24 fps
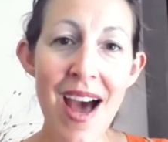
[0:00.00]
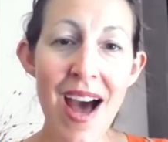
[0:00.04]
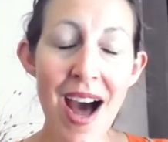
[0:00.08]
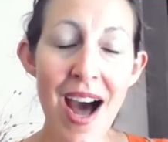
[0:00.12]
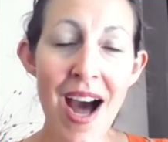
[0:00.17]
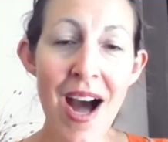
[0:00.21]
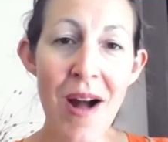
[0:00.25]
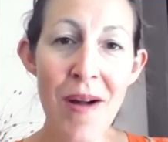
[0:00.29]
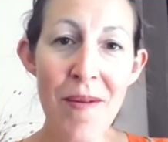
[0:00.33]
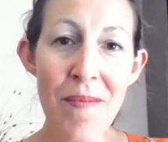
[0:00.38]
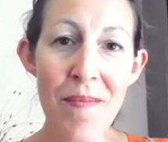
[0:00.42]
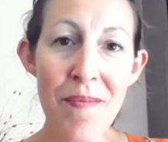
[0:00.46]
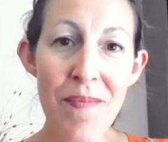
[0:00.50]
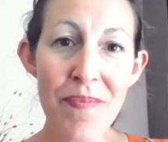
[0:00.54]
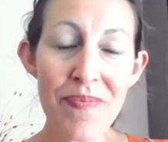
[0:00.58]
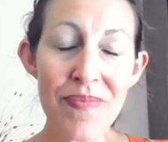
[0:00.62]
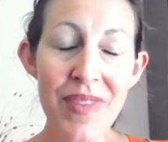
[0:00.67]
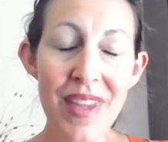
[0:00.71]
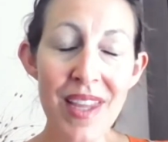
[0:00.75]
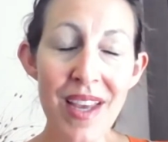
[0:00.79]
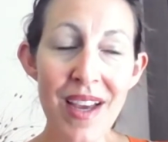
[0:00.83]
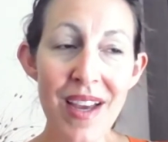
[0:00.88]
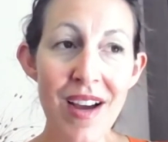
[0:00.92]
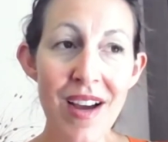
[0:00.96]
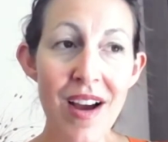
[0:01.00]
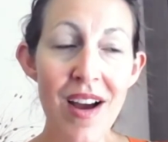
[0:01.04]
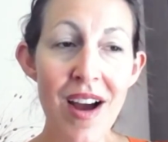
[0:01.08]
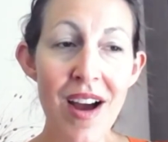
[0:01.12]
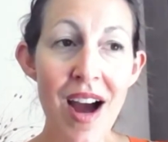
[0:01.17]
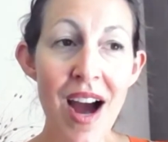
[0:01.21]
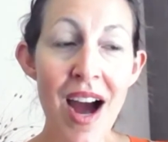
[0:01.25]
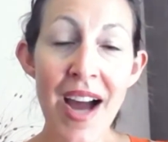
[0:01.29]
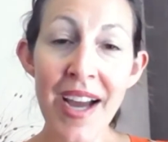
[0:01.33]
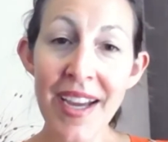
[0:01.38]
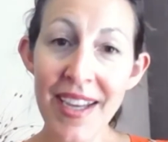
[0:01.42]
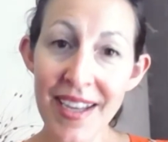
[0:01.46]
Um,
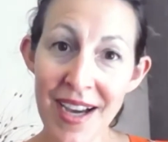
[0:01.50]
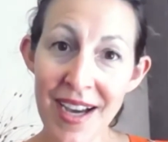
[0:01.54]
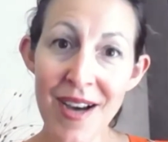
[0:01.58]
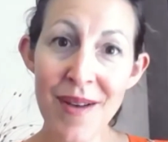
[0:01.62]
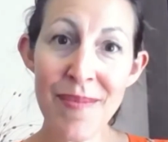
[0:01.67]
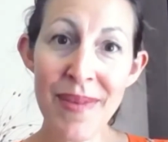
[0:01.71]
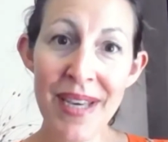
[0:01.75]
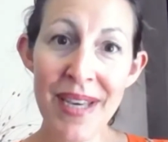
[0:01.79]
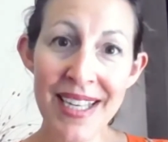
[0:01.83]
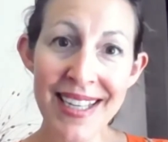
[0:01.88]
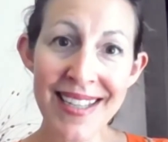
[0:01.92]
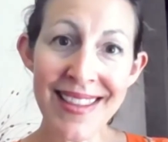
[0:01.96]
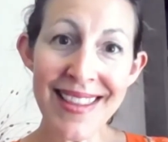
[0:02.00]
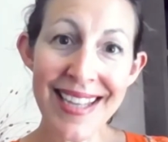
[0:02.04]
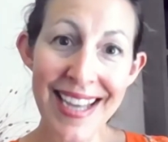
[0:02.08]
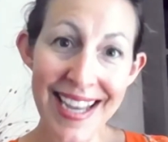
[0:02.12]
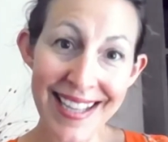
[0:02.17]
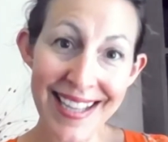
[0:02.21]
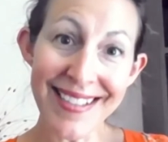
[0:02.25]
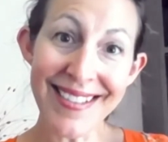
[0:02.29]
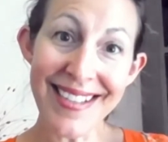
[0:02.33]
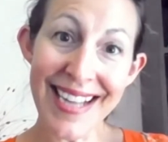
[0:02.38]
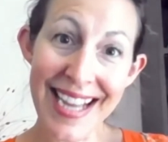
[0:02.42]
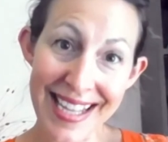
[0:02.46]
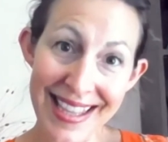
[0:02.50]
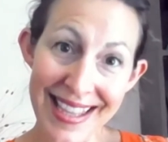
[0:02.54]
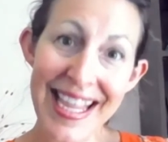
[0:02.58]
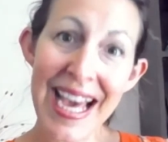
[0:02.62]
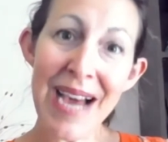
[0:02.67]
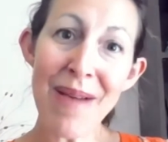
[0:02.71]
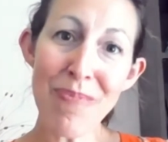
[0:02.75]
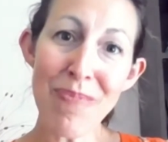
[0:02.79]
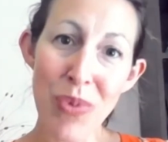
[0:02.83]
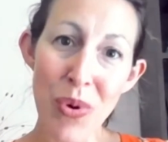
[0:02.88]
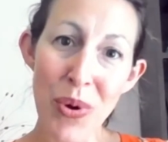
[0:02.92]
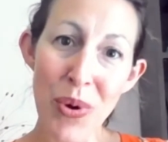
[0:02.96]
I come in at, at, at
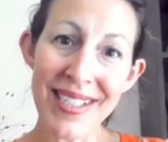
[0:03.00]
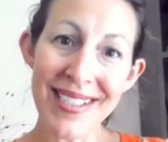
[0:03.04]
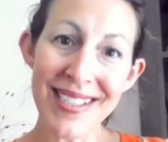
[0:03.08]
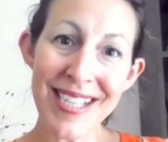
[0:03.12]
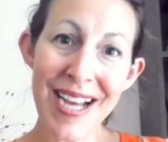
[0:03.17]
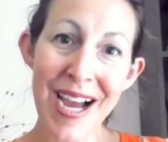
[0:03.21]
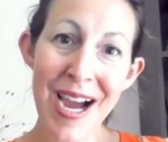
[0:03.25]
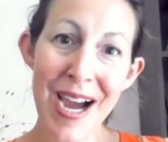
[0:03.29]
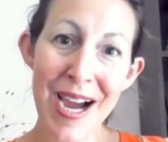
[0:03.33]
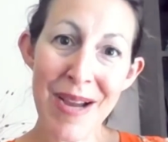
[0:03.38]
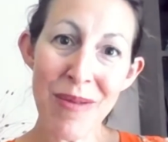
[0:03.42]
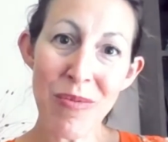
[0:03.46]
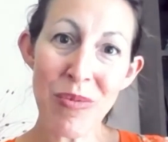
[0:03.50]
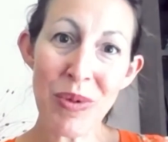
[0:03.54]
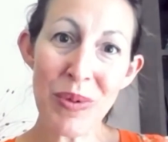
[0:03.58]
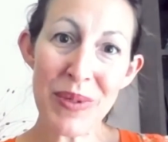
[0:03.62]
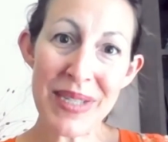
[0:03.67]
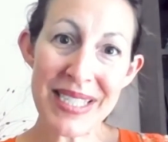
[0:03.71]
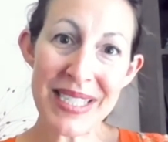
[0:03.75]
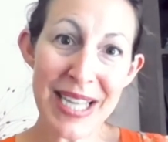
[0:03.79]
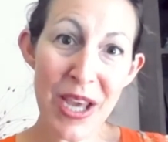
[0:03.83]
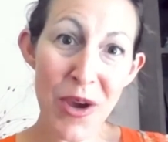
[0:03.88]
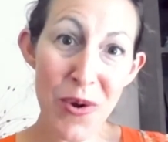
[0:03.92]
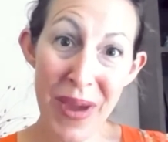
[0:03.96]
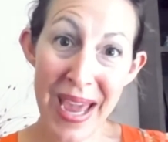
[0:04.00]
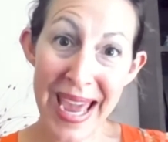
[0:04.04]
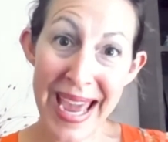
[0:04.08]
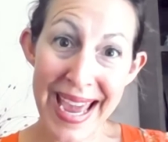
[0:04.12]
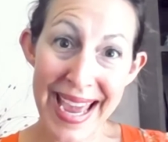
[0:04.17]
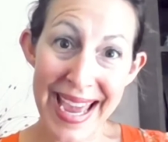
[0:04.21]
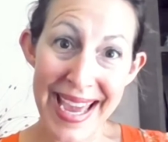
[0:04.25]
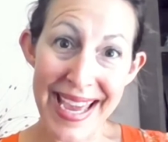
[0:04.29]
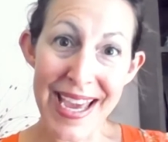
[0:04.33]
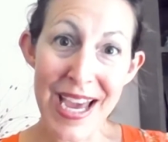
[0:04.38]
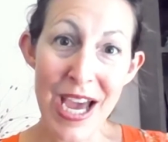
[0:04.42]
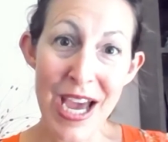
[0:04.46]
that point in time where we say,
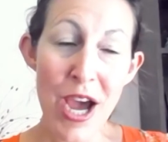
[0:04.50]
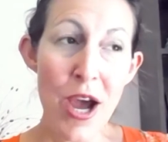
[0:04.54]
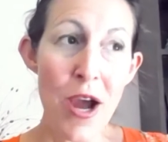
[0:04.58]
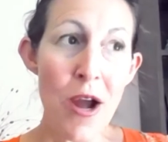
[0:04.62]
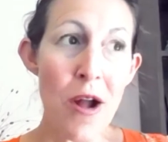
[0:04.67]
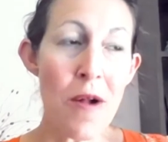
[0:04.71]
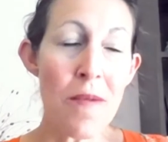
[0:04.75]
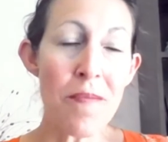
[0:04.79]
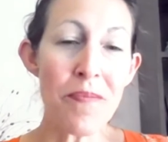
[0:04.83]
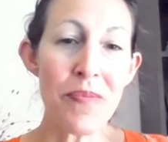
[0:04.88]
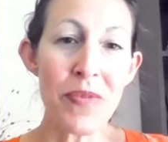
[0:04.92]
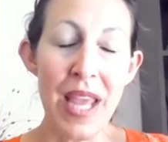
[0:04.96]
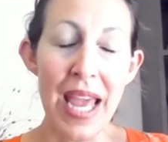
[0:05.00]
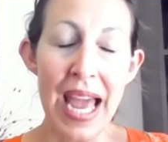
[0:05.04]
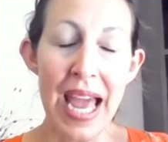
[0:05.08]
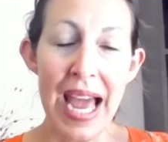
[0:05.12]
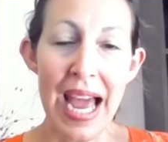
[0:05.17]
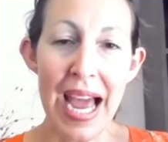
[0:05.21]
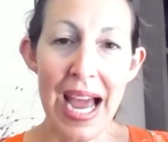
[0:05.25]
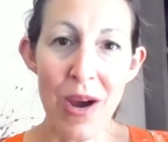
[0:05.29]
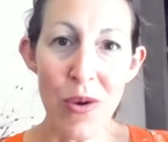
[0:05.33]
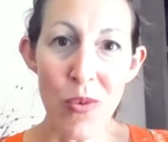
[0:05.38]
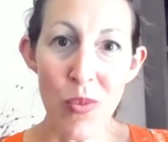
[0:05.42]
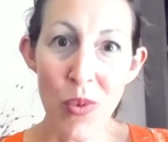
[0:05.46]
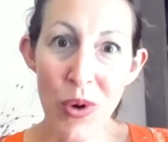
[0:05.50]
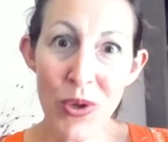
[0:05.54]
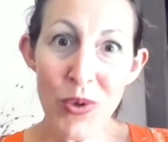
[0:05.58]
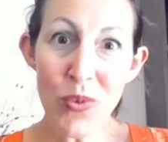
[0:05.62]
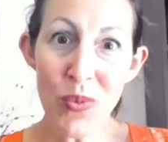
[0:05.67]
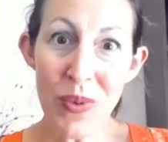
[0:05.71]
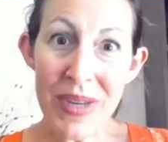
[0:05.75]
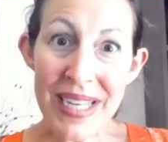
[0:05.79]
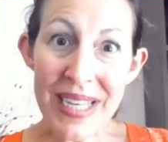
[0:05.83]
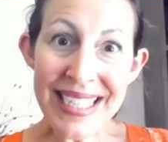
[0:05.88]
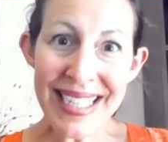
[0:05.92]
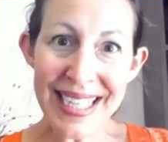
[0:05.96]
okay, what do
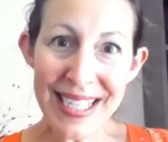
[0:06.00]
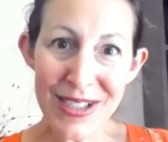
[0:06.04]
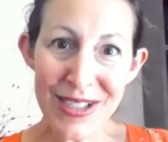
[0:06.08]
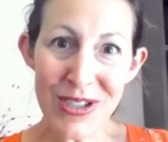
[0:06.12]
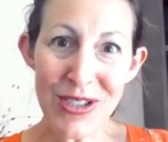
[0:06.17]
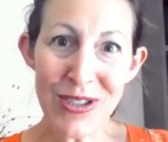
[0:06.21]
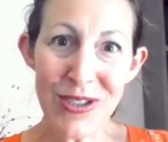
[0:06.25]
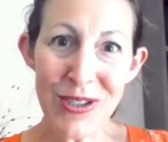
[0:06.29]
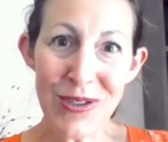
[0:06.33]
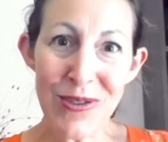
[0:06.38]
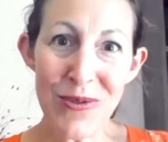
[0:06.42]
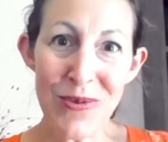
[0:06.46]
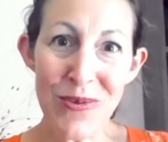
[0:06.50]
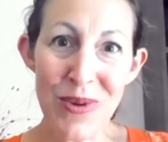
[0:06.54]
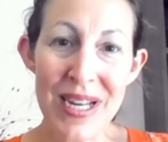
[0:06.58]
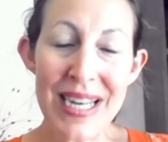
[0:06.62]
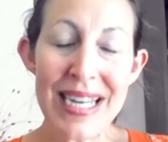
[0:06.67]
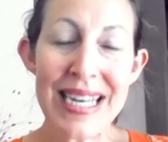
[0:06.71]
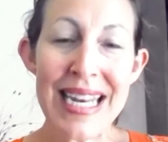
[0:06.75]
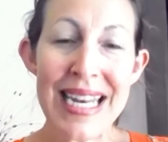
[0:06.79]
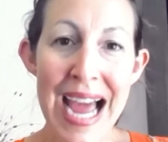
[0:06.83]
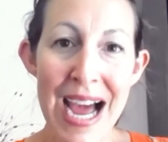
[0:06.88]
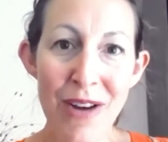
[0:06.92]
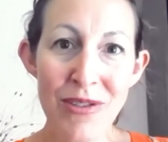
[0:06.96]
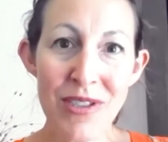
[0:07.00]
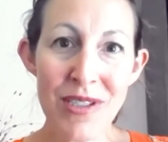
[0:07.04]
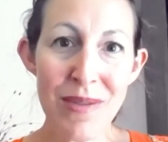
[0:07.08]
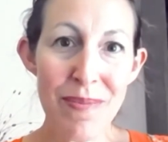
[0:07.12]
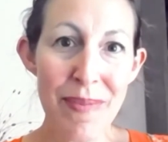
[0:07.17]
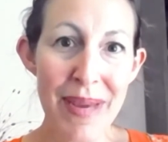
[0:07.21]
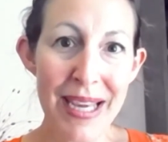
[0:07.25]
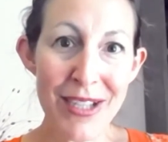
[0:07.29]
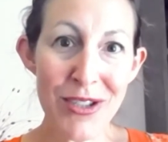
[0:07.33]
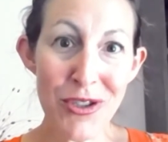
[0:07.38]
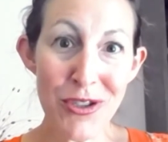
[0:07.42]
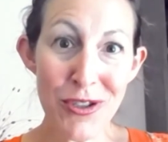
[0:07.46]
we need to do now to
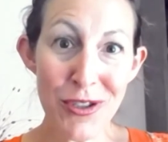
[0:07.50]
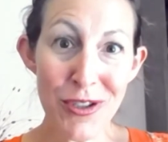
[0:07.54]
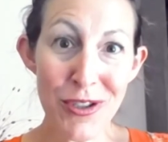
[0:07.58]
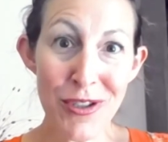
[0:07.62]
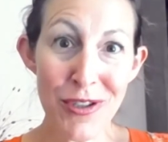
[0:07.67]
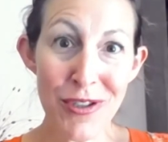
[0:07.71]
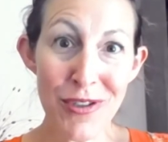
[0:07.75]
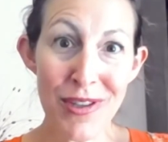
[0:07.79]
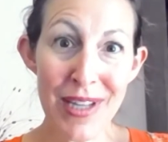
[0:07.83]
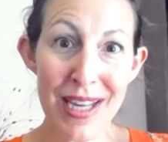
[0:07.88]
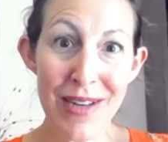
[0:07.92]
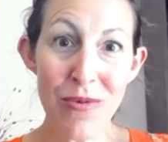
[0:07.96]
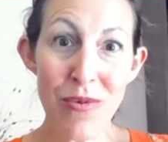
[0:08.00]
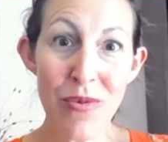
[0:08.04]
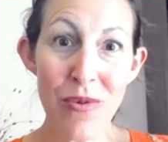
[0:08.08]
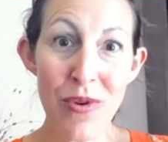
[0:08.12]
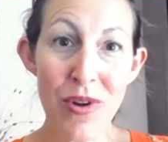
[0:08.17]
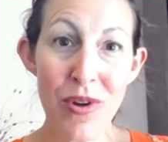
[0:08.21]
make sure that